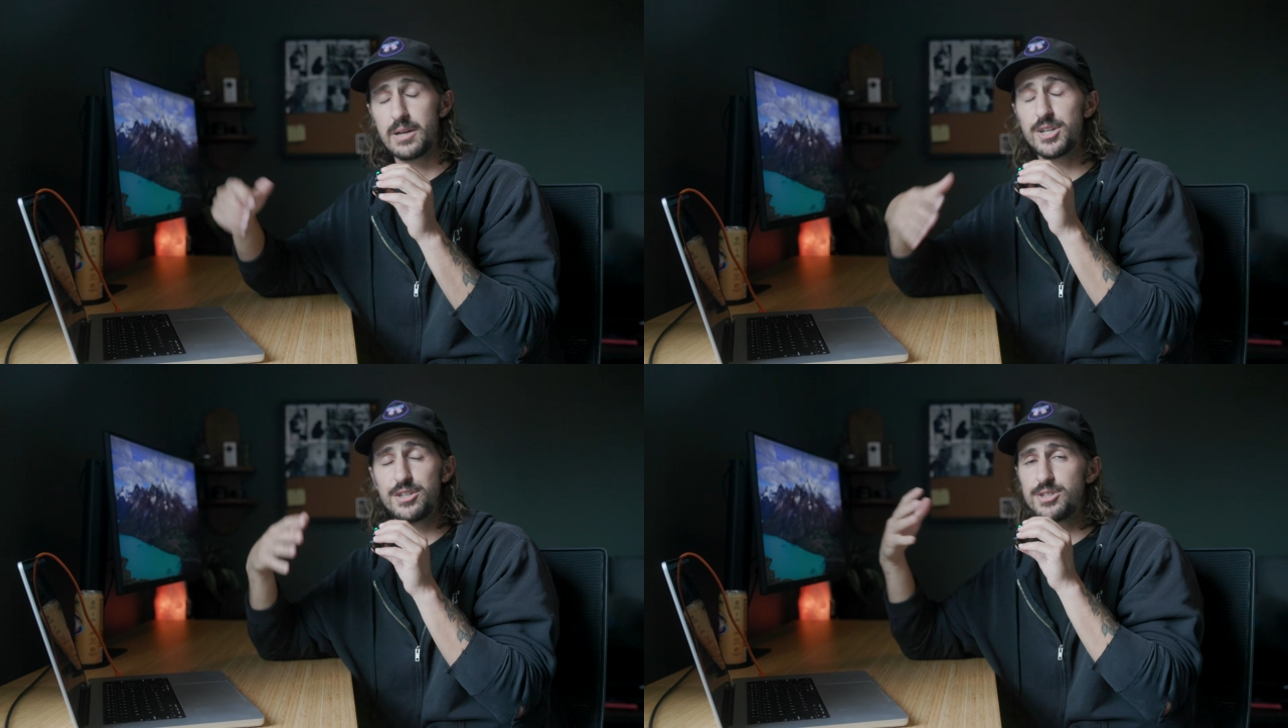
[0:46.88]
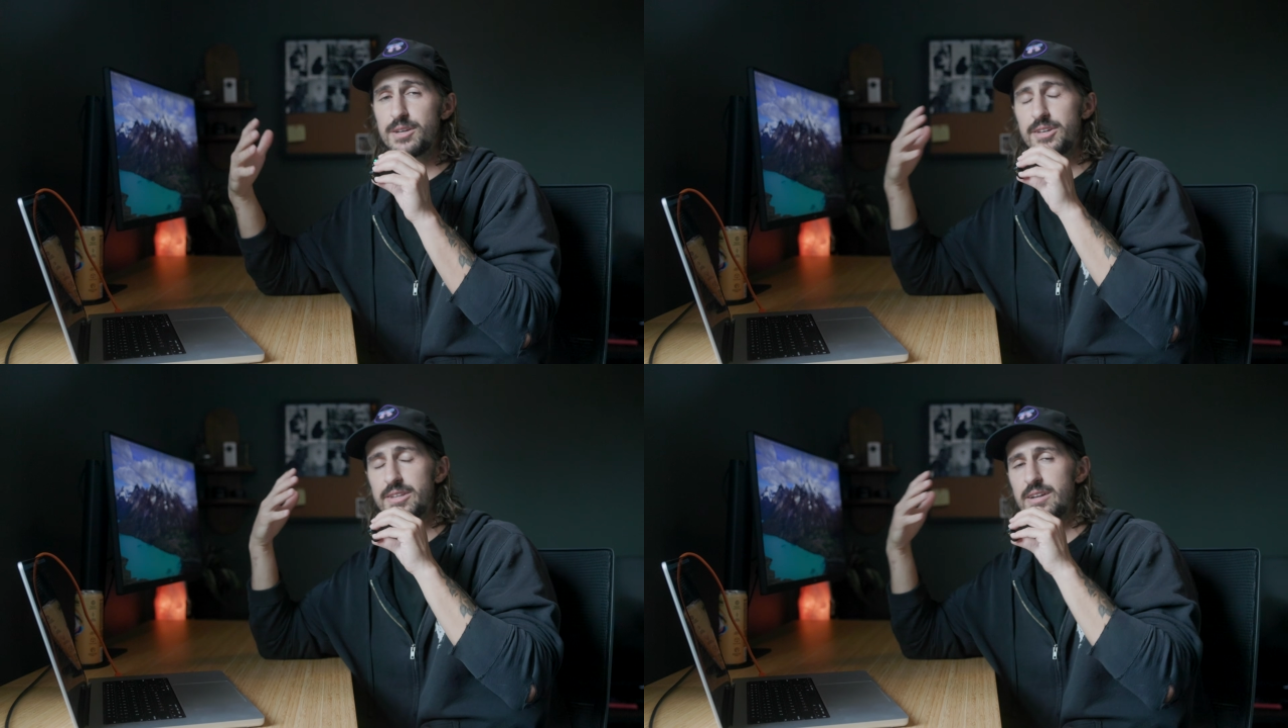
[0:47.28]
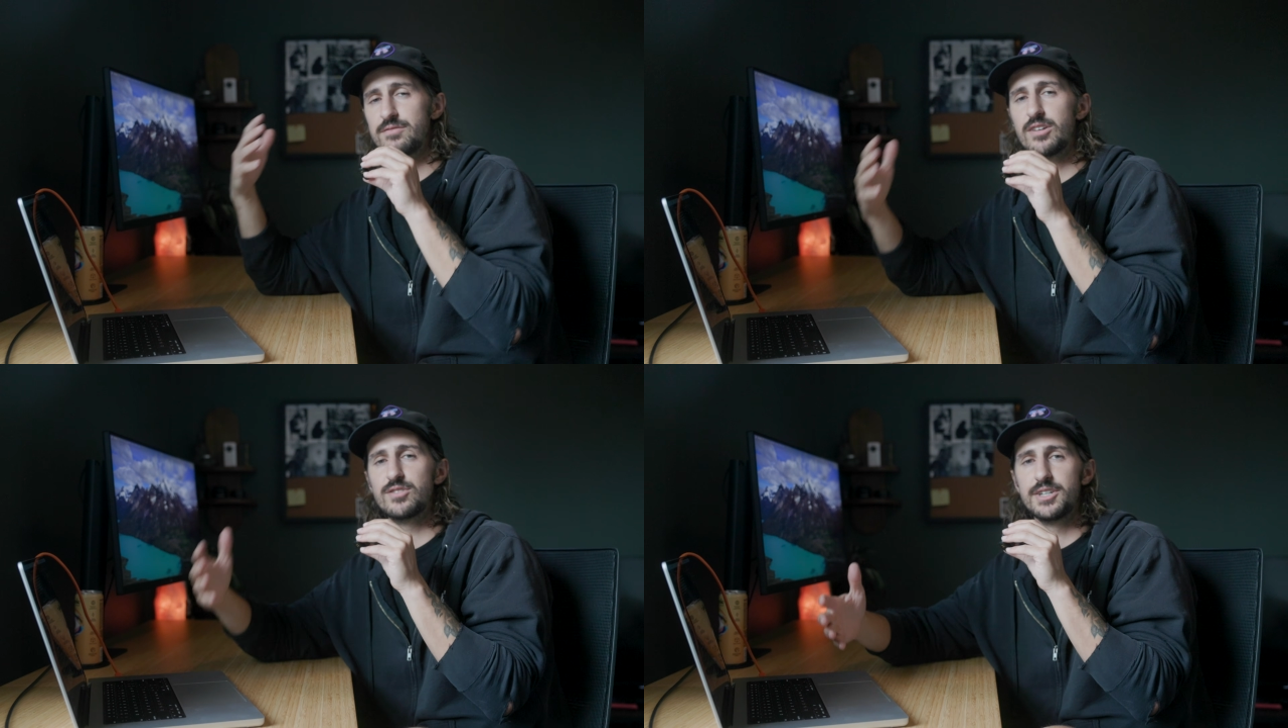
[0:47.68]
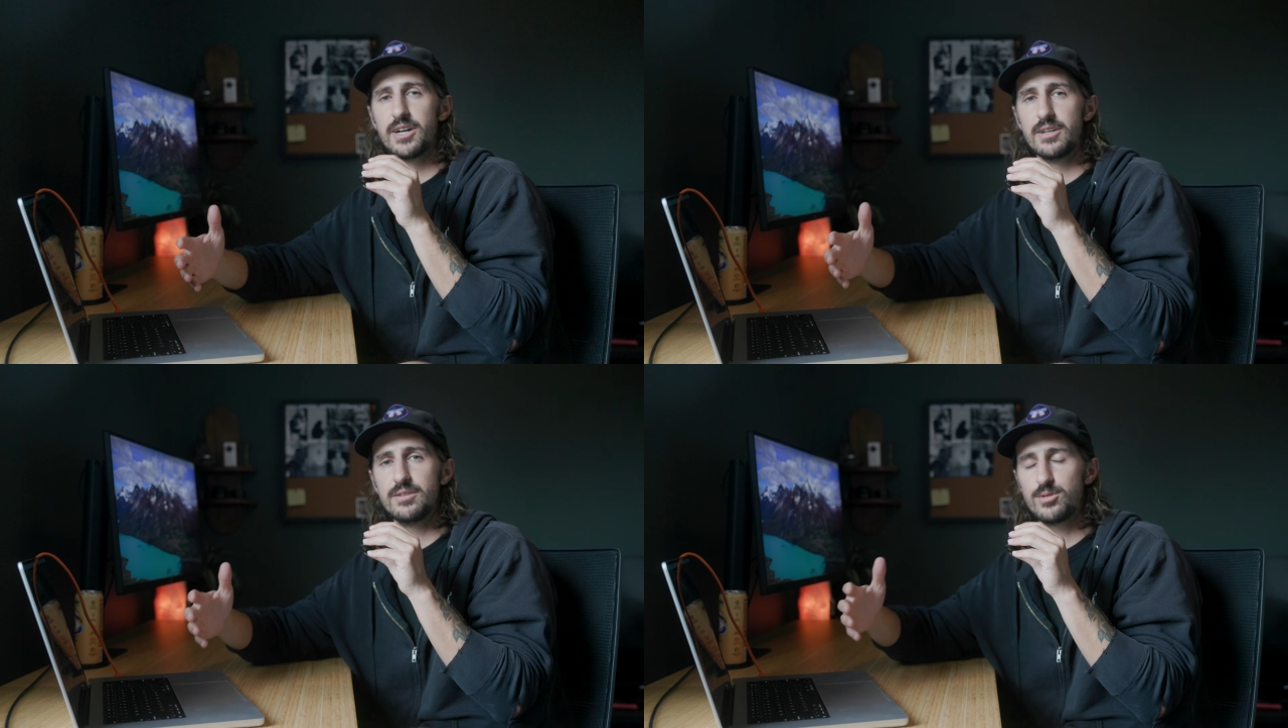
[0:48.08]
I'm going to do something that I've never
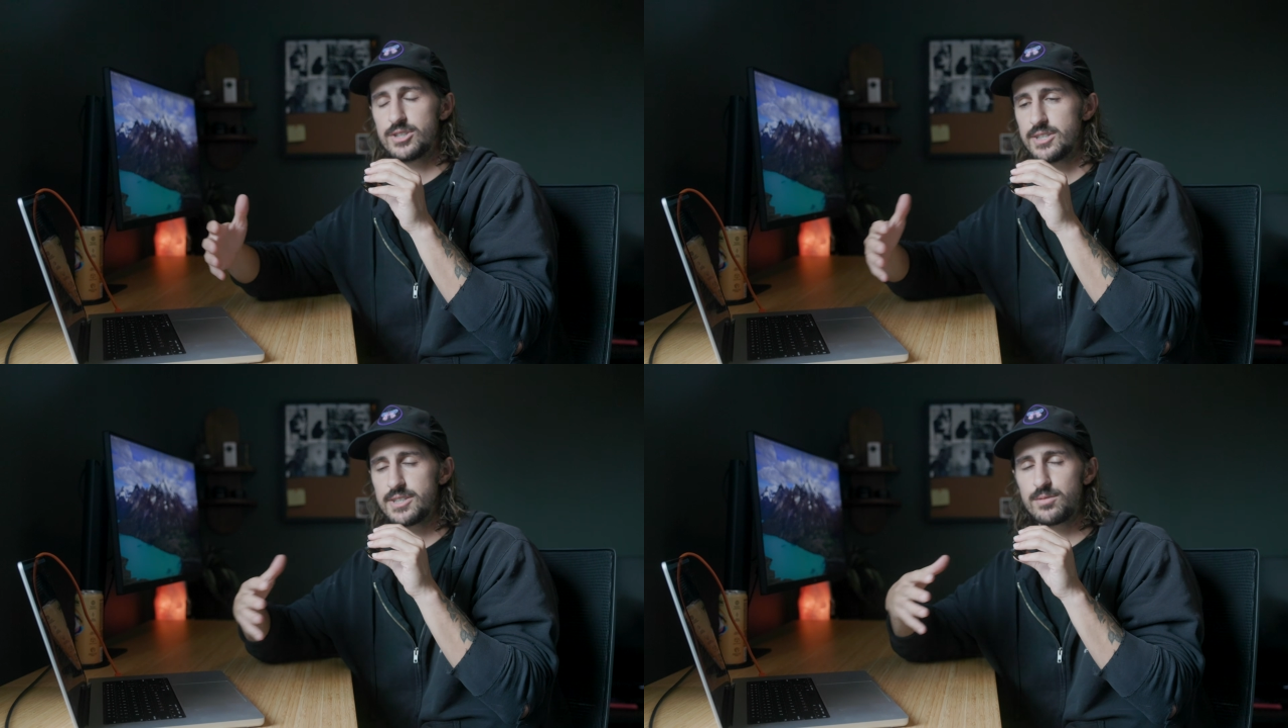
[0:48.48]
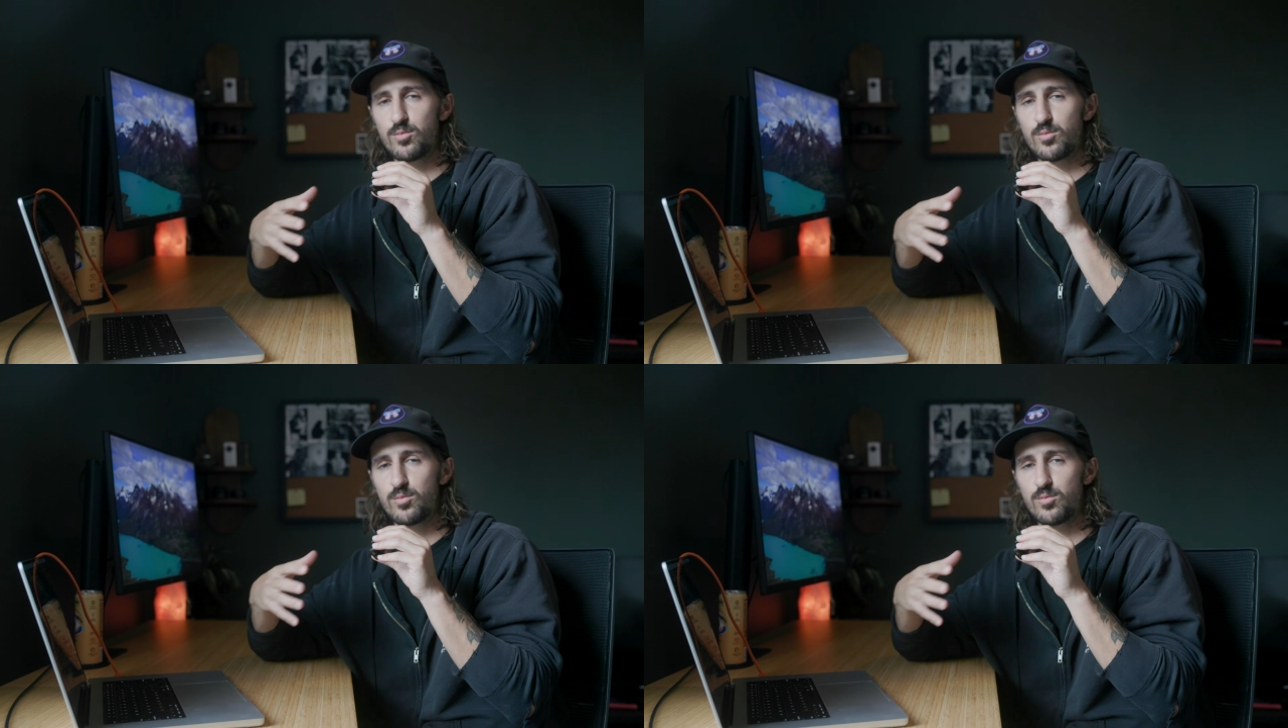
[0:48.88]
done, which is